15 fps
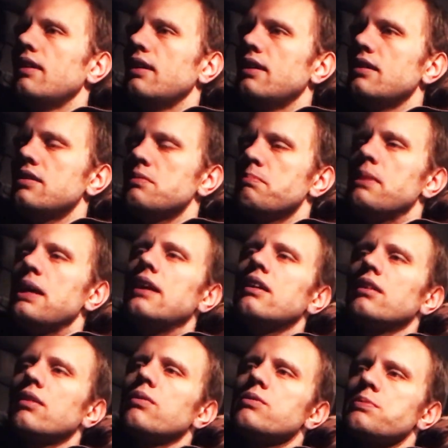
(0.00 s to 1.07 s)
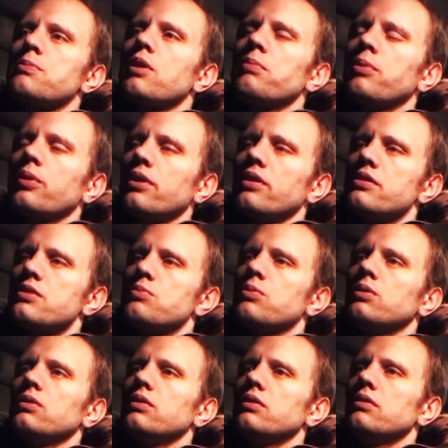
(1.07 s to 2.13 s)
and making your own smart pointers
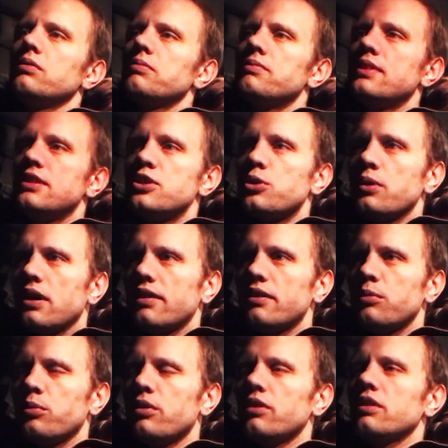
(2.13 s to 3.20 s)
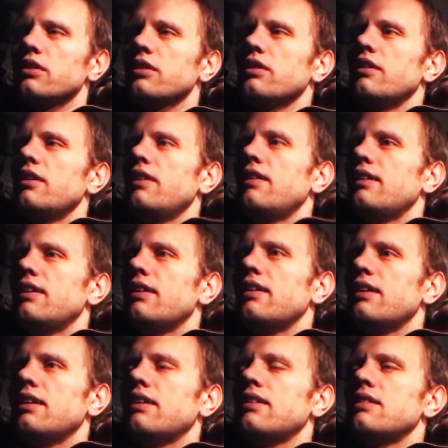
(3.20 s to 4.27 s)
will teach you how they work,
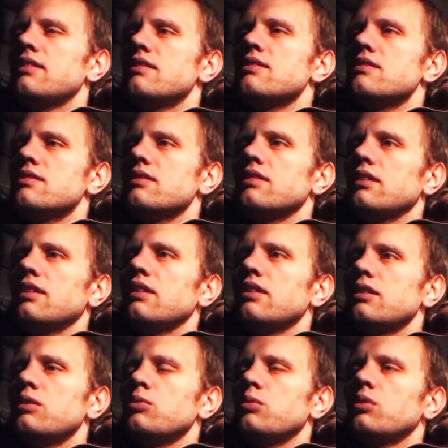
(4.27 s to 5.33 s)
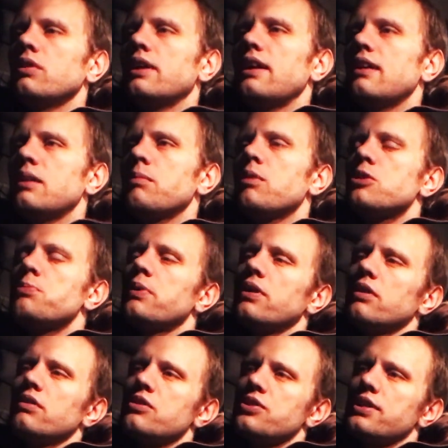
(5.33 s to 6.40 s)
and you will gain a much
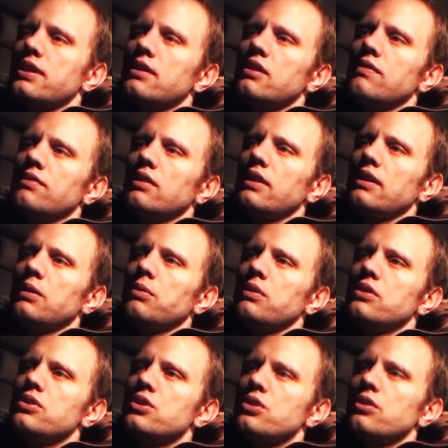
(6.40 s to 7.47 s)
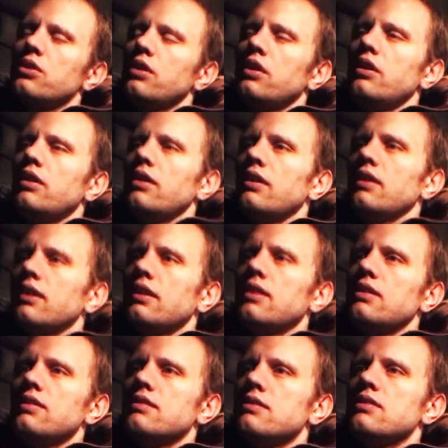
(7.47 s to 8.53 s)
better understanding of the language.
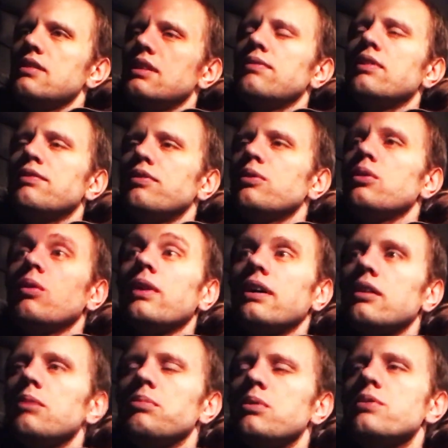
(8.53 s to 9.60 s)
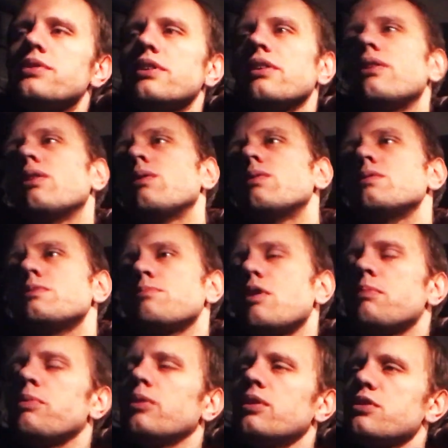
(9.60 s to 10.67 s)
And even if you don't end up using your own
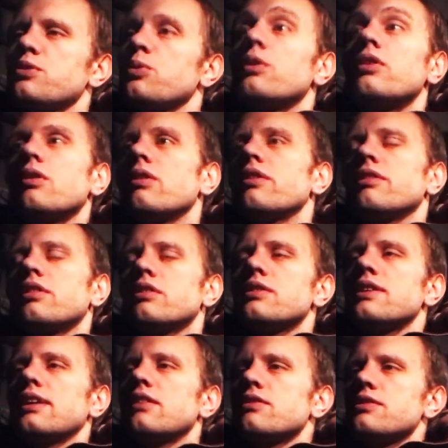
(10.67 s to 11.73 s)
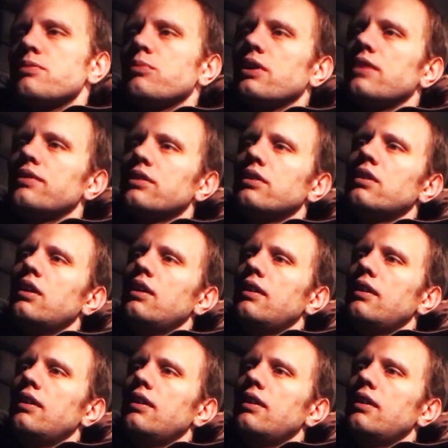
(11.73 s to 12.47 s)
smart pointers or your other containers and whatever,